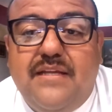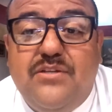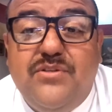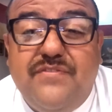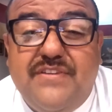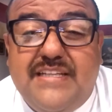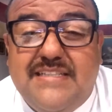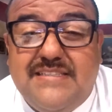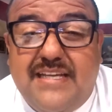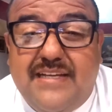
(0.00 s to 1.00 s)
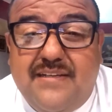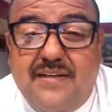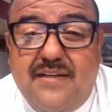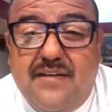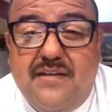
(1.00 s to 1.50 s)
they do different things
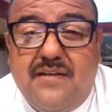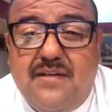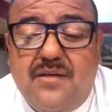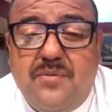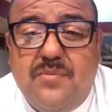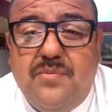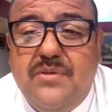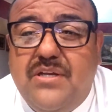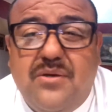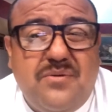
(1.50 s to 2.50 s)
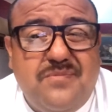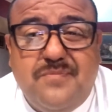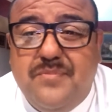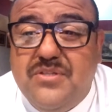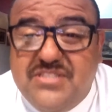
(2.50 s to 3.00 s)
like
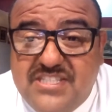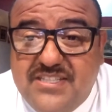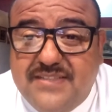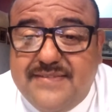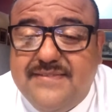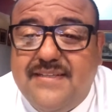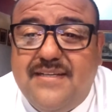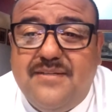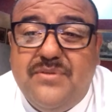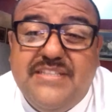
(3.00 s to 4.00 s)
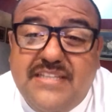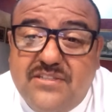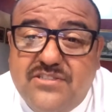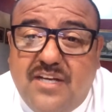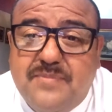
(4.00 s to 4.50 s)
musicians,
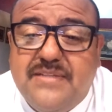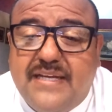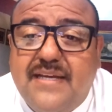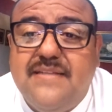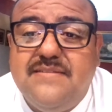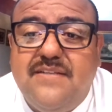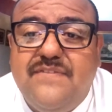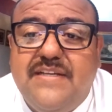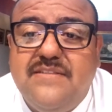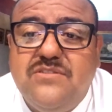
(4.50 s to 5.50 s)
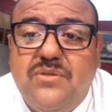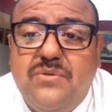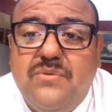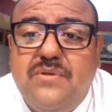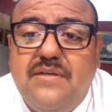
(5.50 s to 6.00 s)
retail shops, that kind of stuff. And
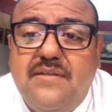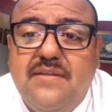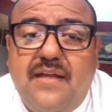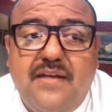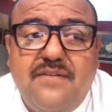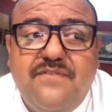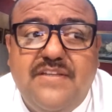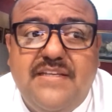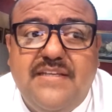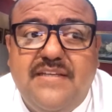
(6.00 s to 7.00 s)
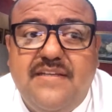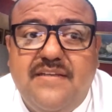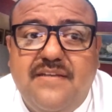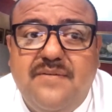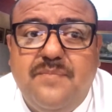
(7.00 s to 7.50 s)
so a lot of
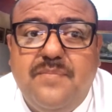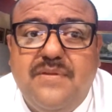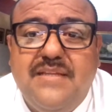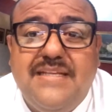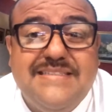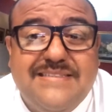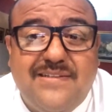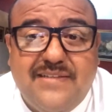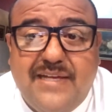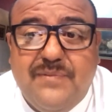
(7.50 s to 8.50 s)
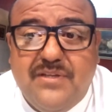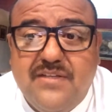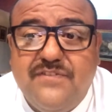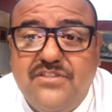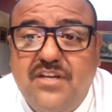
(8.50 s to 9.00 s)
the places online when you
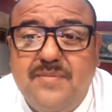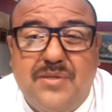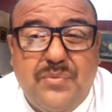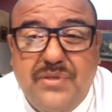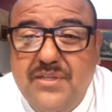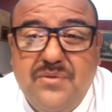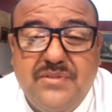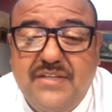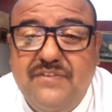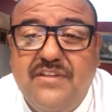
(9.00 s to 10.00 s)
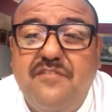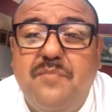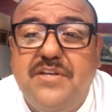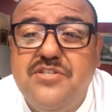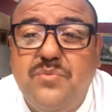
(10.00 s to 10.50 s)
look for jobs, they really don't give you the
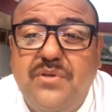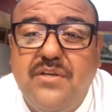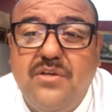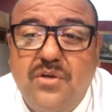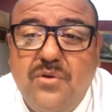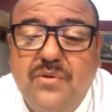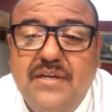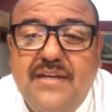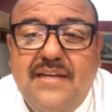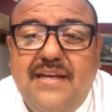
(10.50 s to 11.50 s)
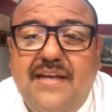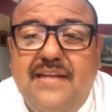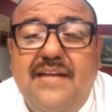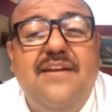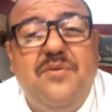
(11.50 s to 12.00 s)
information where you can go.
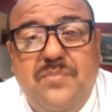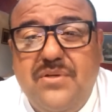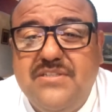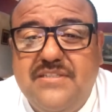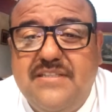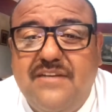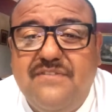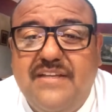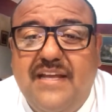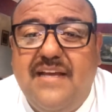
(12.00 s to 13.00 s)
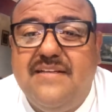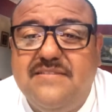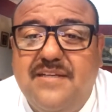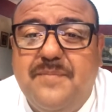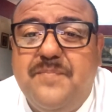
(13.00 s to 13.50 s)
And in her book, she definitely
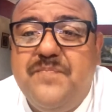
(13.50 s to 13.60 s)
has